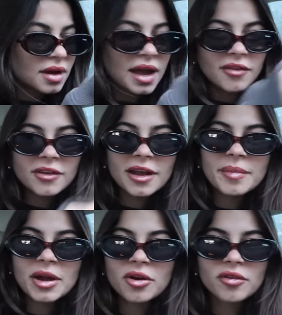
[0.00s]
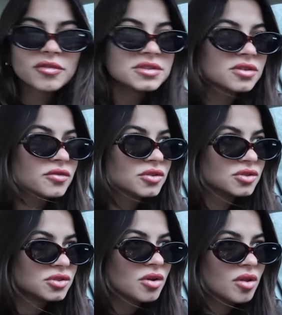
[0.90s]
I haven't had my car freeze over in
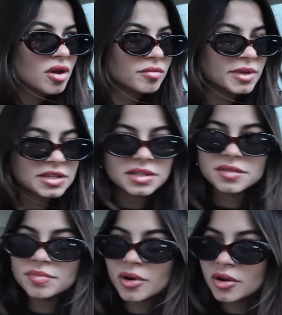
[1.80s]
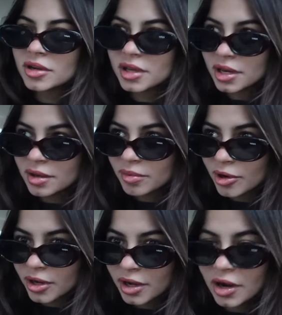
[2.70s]
so long because I park in a
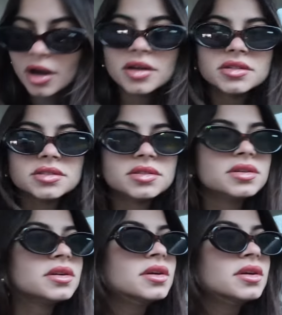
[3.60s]
parking garage